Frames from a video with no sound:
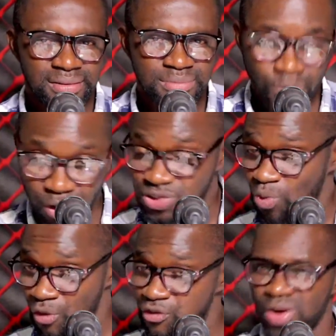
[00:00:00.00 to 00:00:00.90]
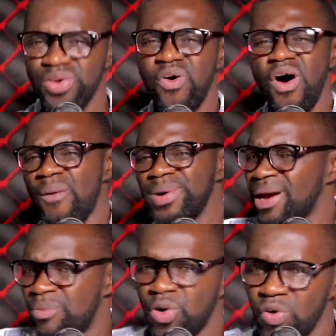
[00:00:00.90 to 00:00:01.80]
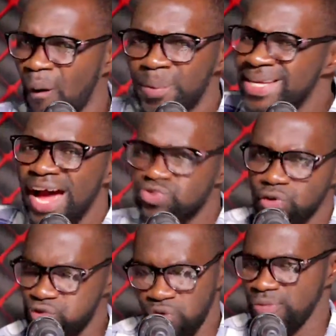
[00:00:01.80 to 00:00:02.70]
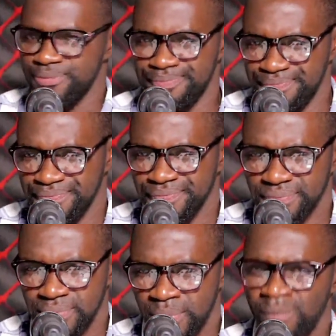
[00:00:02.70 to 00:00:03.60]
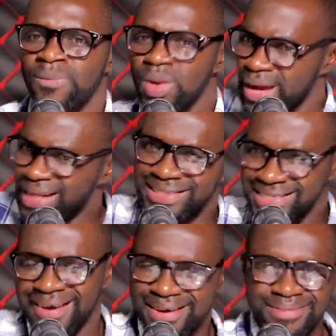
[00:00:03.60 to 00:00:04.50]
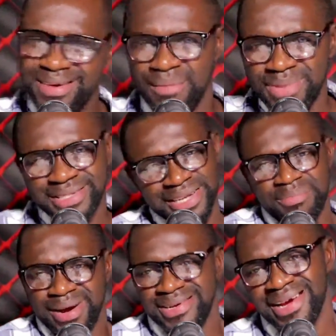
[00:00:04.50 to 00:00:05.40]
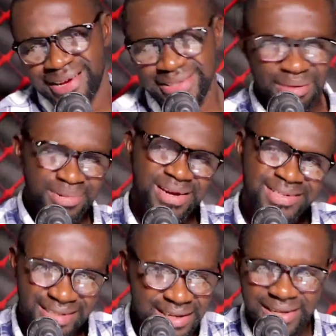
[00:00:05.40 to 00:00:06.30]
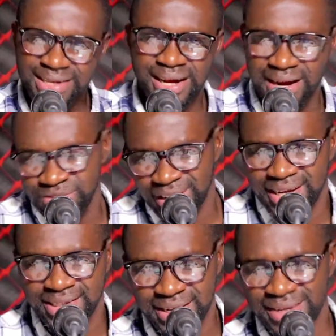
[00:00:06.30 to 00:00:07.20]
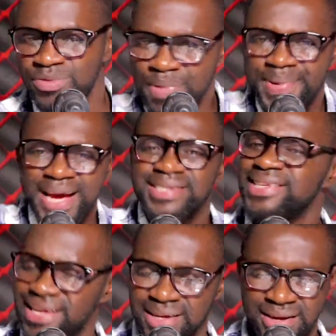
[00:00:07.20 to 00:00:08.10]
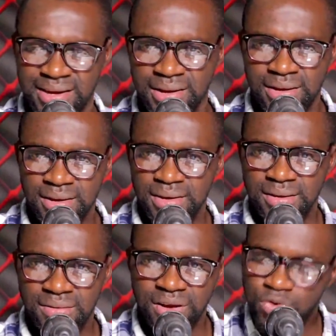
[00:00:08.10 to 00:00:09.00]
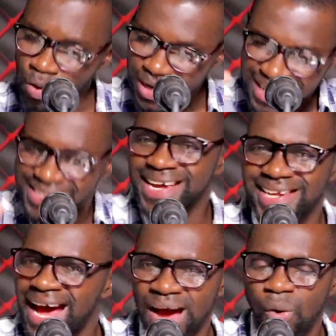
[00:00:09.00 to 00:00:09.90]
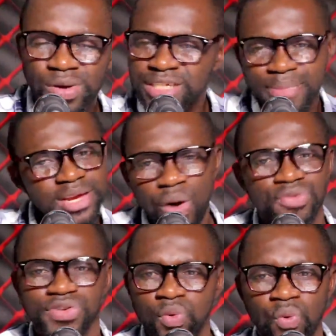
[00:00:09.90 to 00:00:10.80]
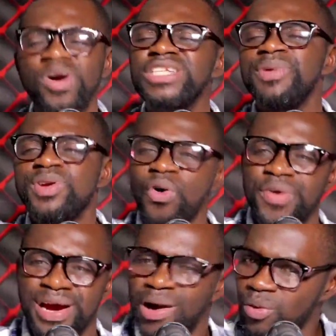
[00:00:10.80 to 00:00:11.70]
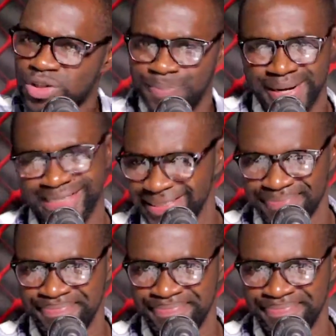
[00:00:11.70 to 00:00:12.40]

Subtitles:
Because konfo no o mo nam ho no o mo nya sofo it is say I mean chairman yeah nya me chiri nyina so what I say no bibia nsi it wo ye ni say na o ntimi nya ohwe o ntimi nya ohwe e wo spirit